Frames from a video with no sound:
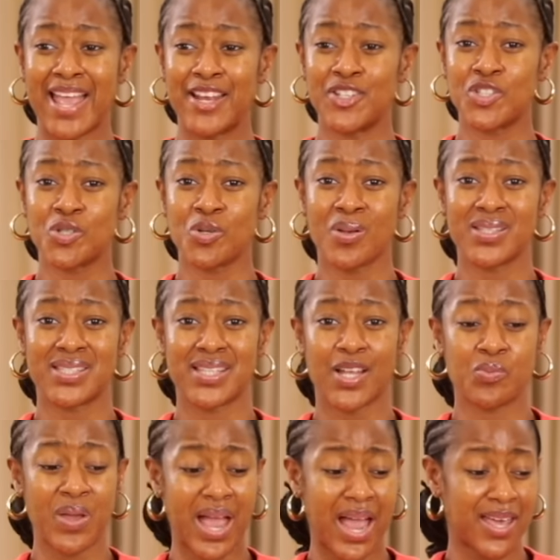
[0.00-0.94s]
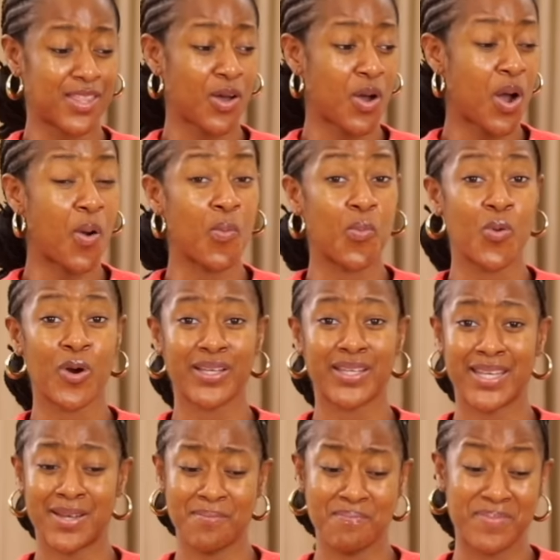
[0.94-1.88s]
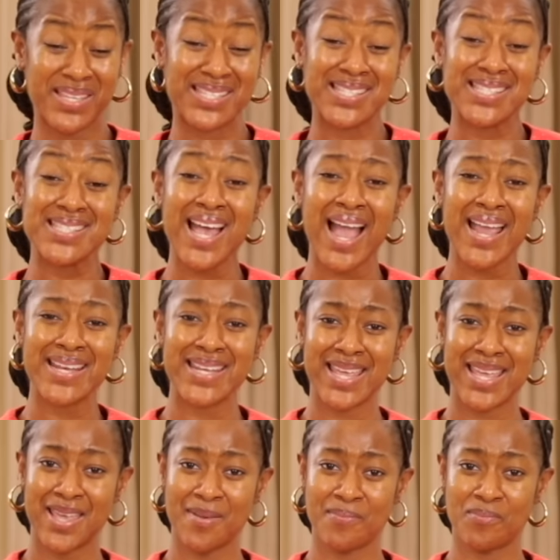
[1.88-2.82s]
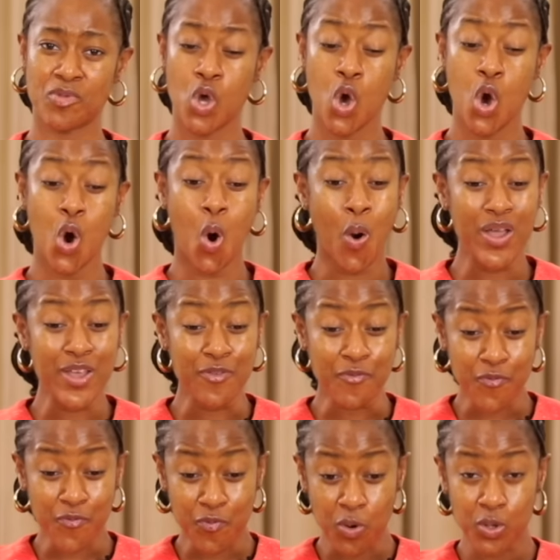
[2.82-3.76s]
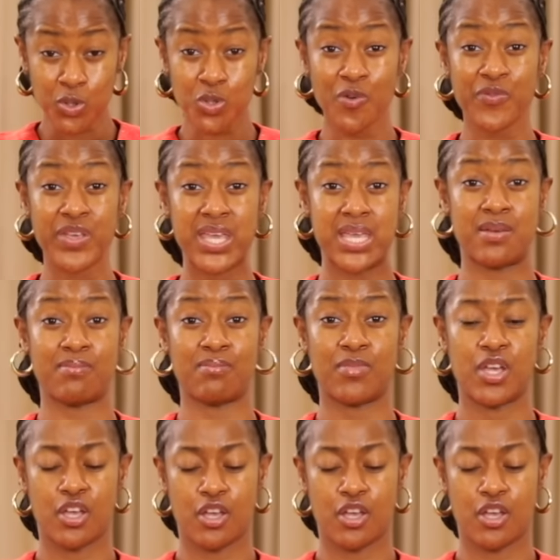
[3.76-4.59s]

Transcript: ensures that we either are walking beside him or in front of him,